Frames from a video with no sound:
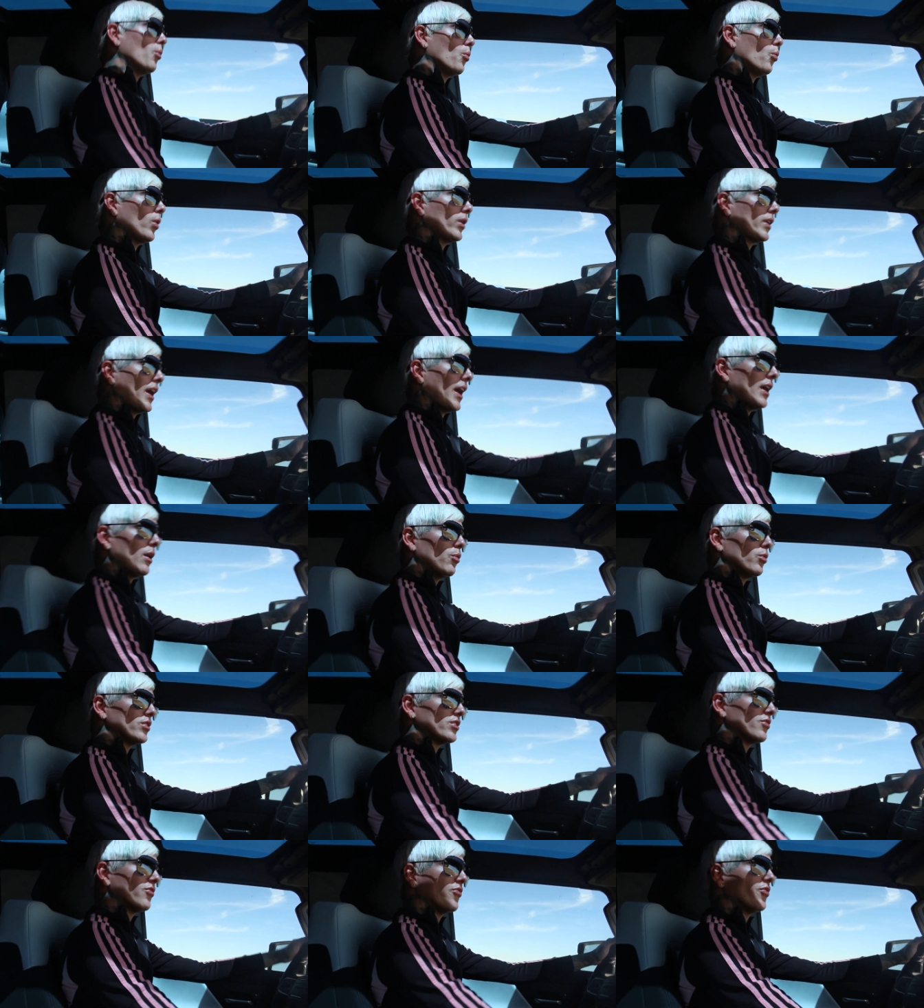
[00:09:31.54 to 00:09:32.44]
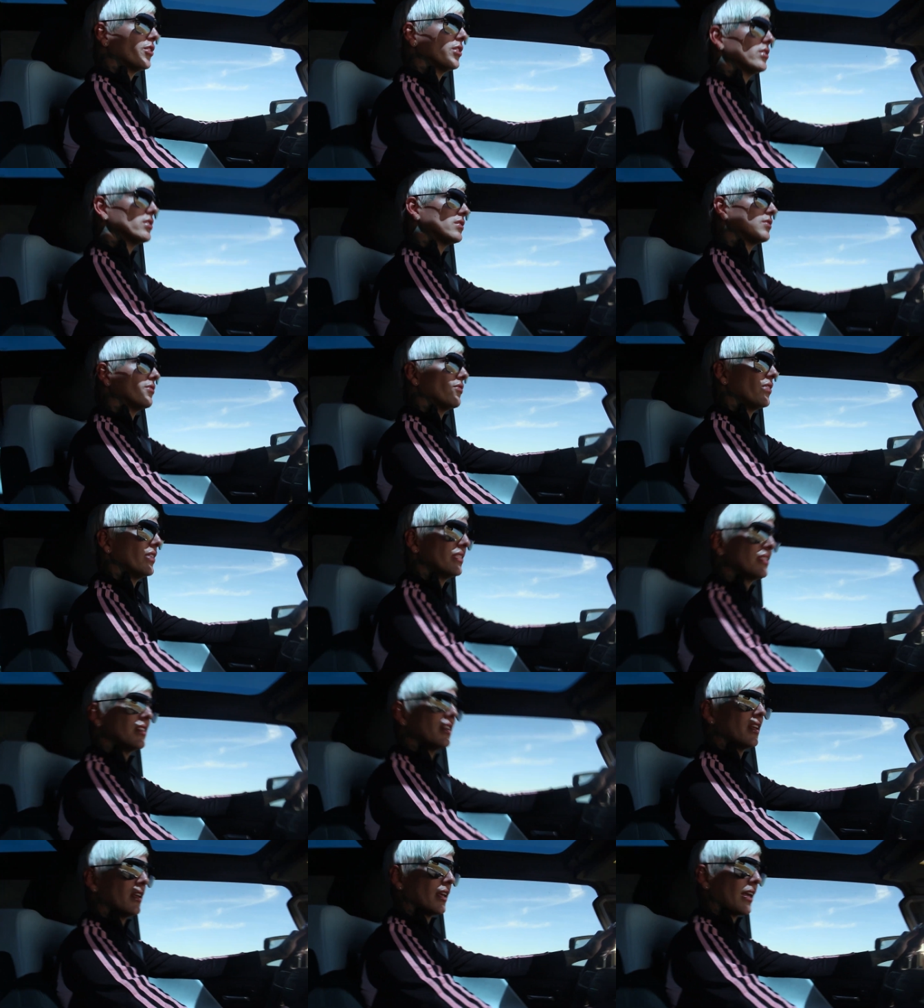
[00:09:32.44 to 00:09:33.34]
when I was first
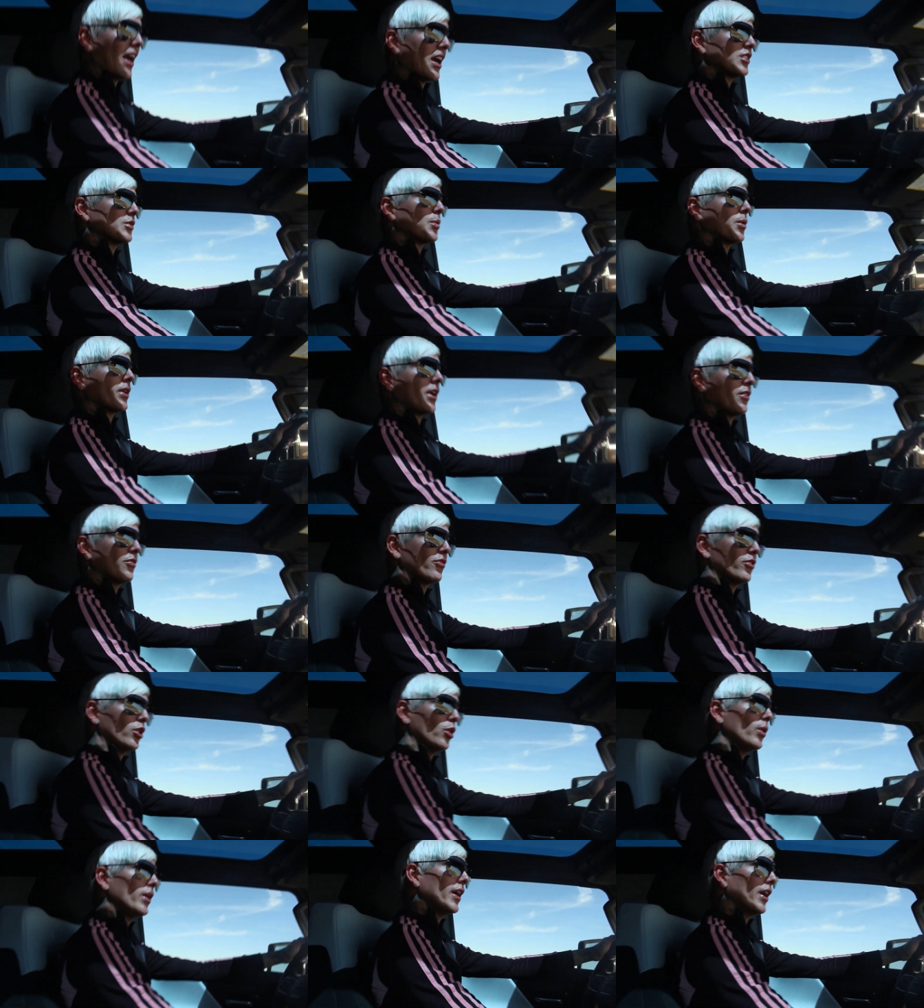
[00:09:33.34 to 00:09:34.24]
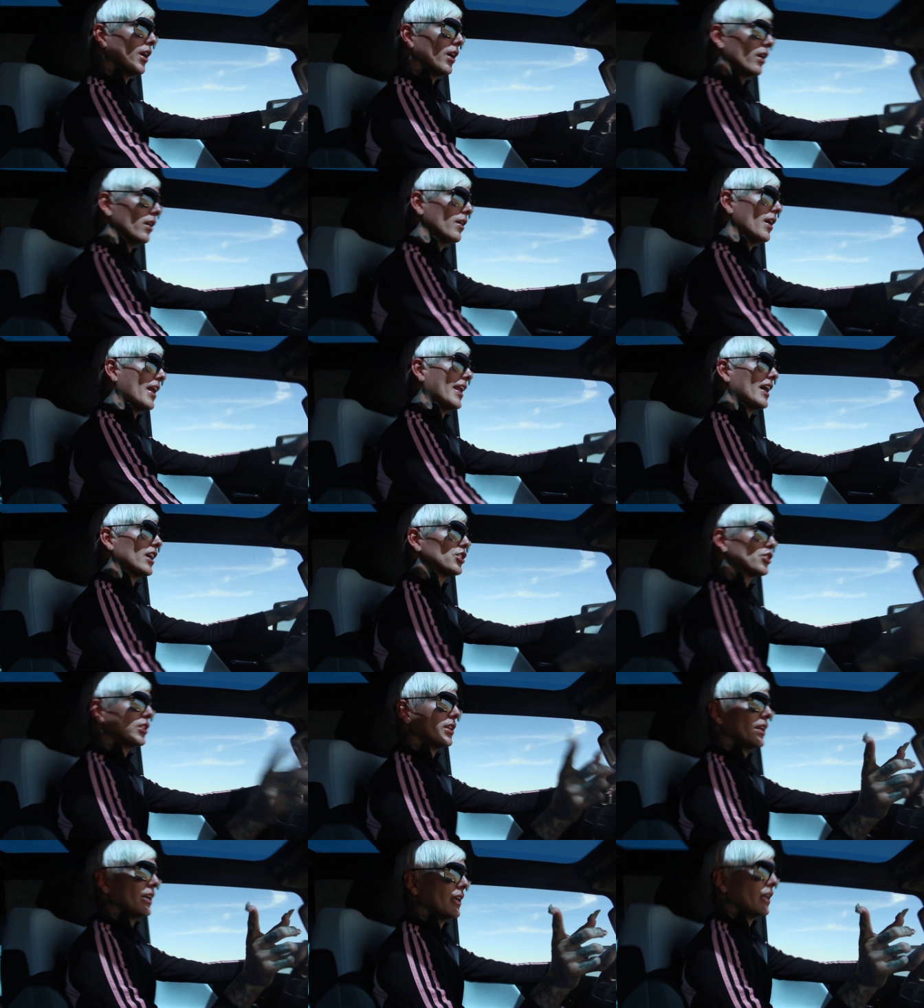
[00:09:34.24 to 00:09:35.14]
visiting Casper and I flew here, it
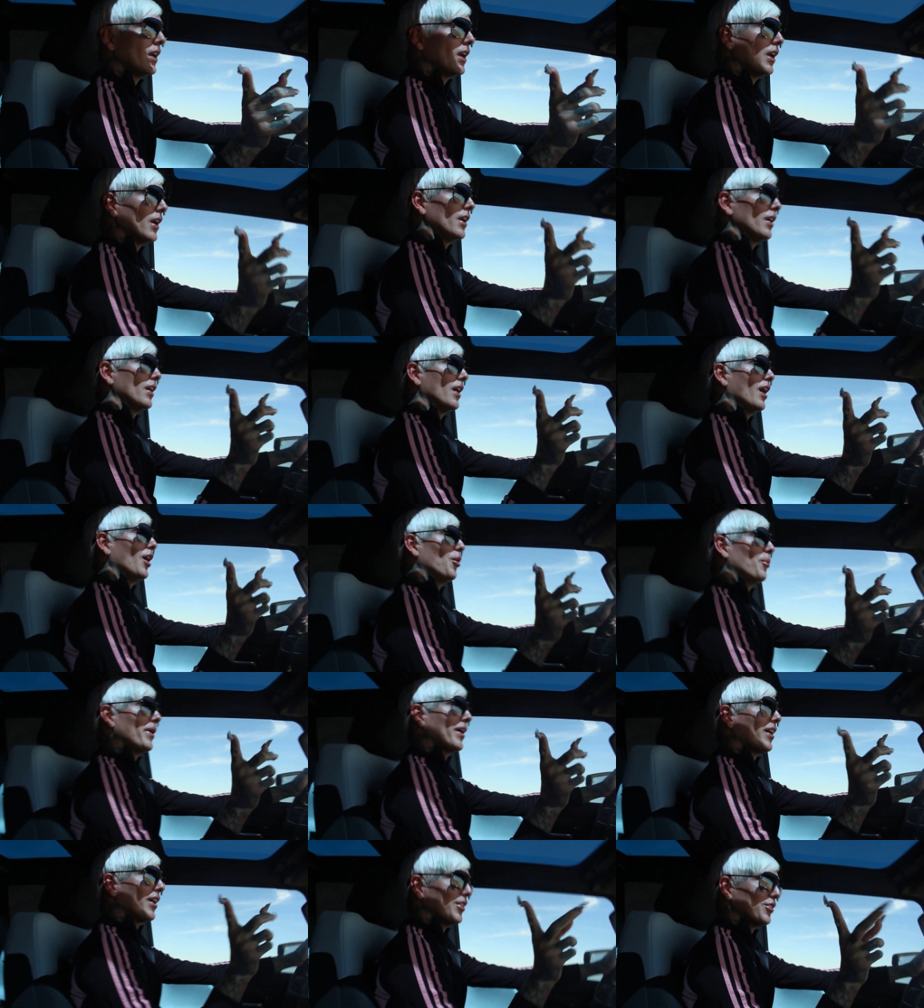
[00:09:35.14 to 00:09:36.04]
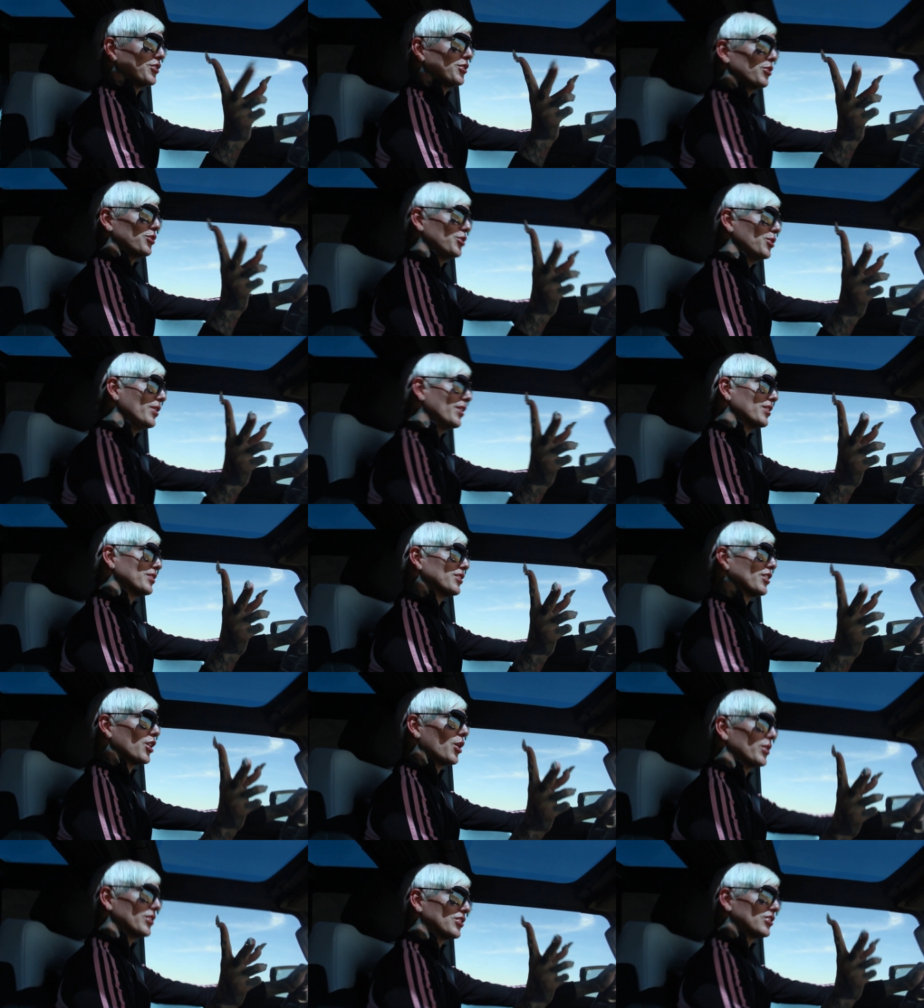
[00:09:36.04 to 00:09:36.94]
actually, oh my god, so two years
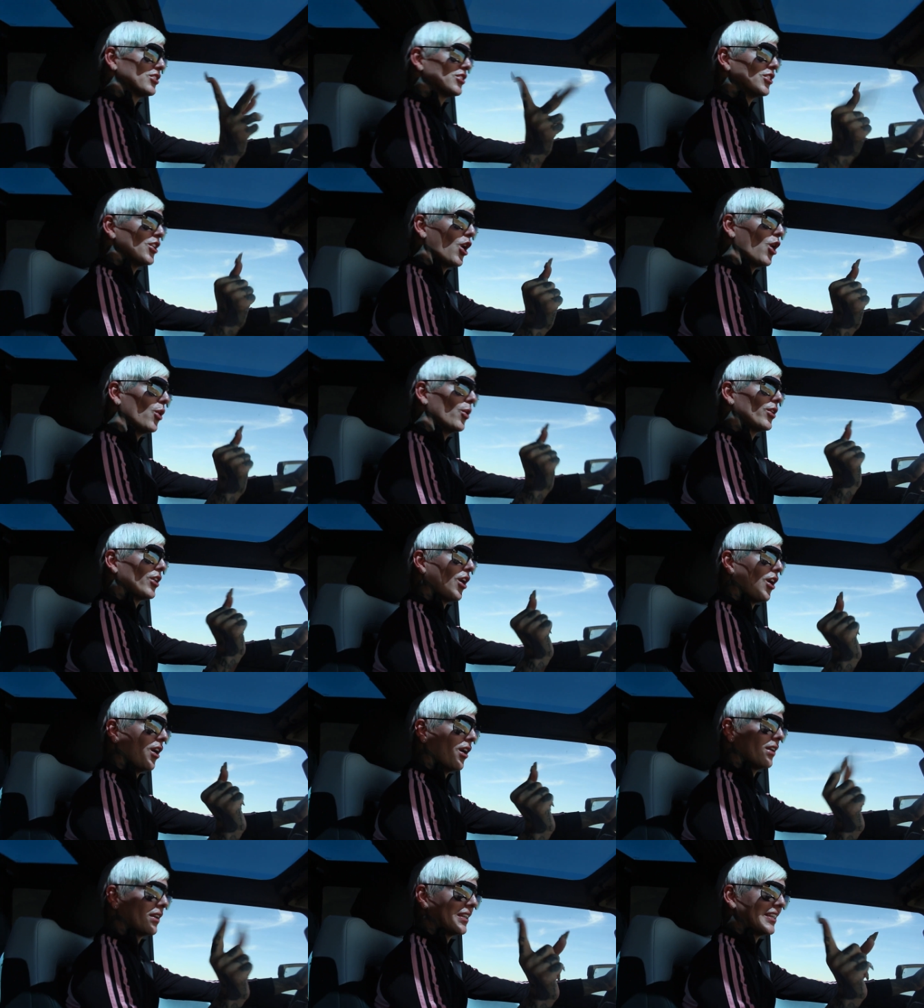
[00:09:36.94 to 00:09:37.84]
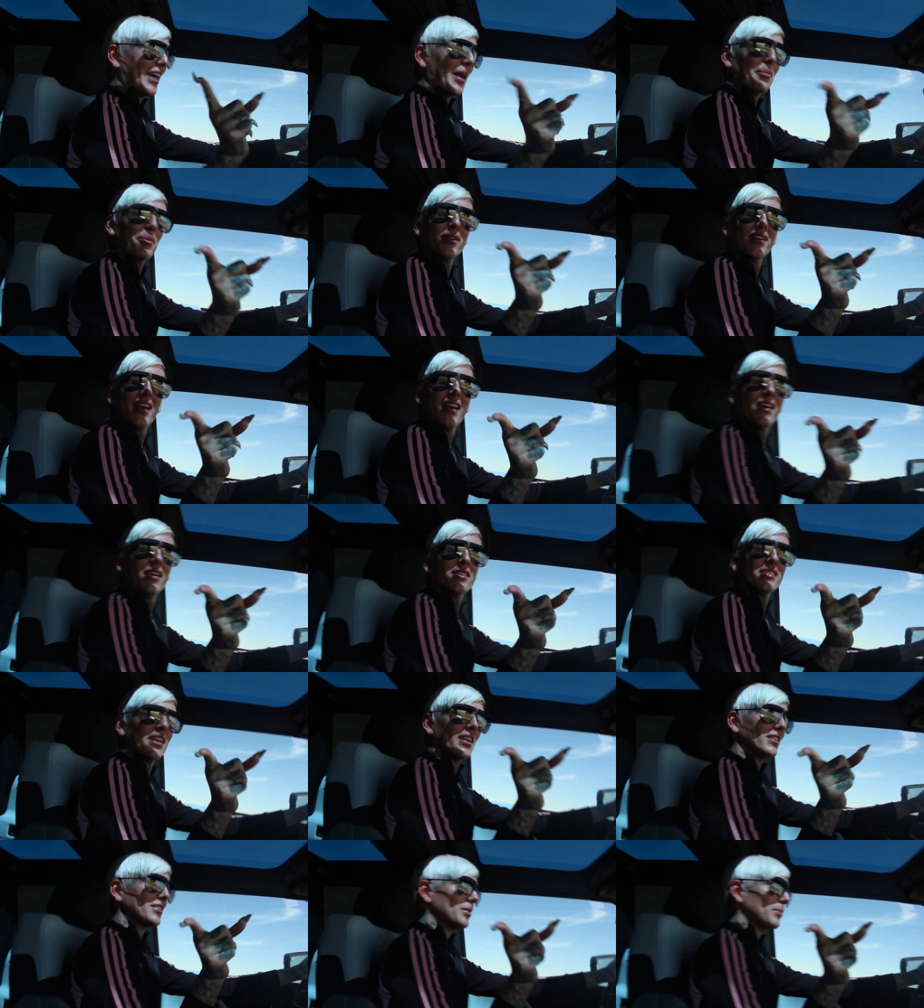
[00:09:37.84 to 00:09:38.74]
ago it snowed on Labor Day.
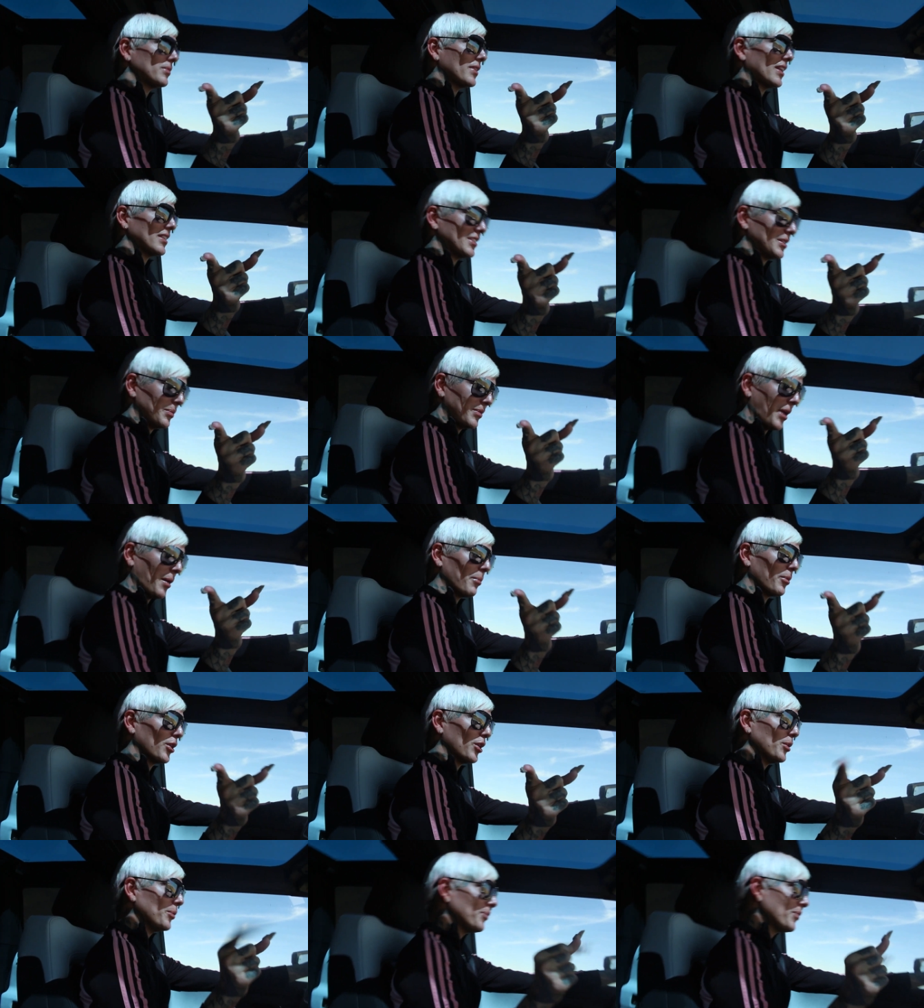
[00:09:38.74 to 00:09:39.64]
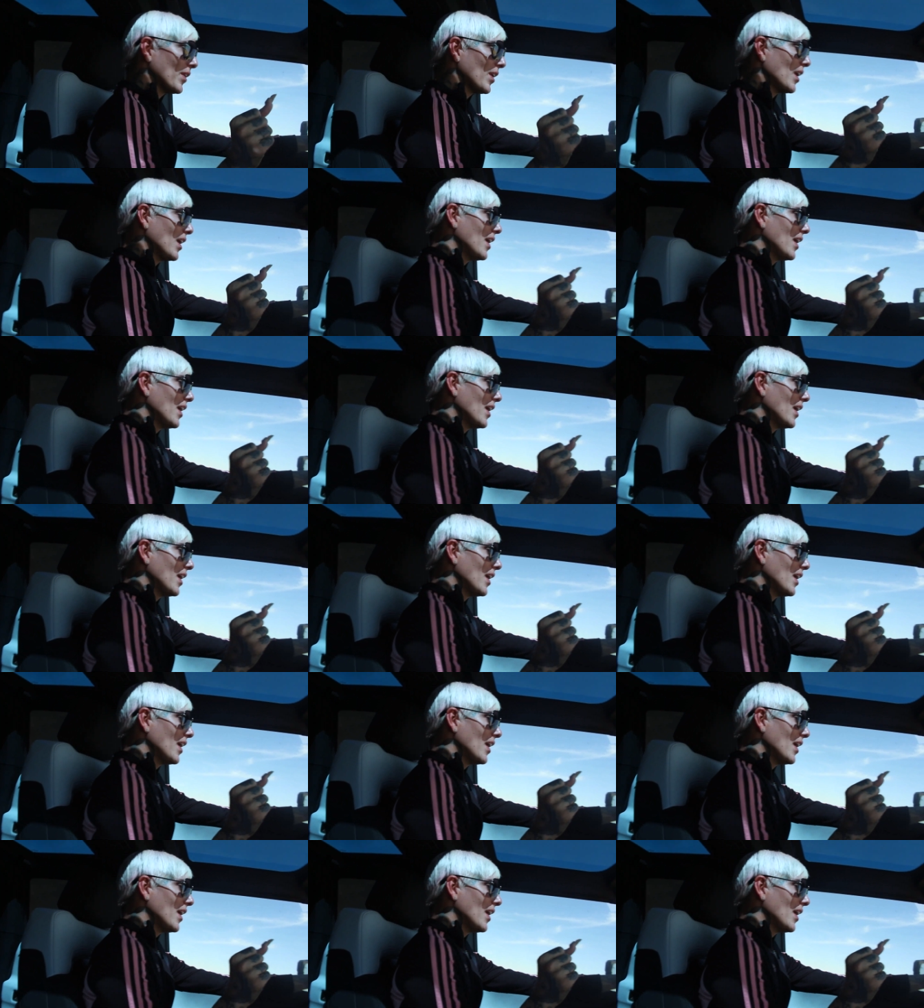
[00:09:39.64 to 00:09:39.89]
yeah. That's yep. September. Yep.